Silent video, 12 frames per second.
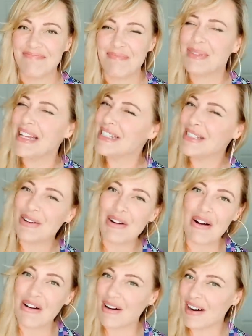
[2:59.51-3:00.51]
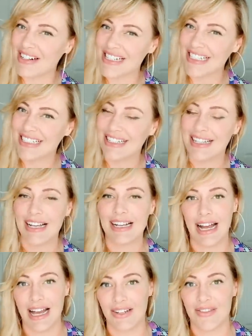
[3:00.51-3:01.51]
bless your heart,
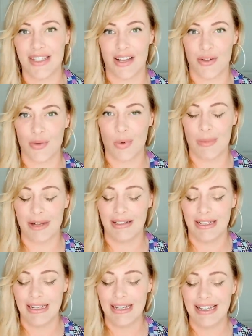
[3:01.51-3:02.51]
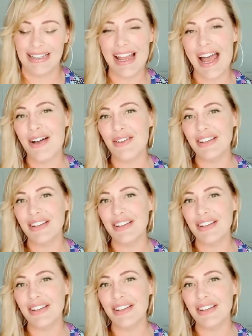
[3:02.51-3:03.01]
kind of Southern woman. Now,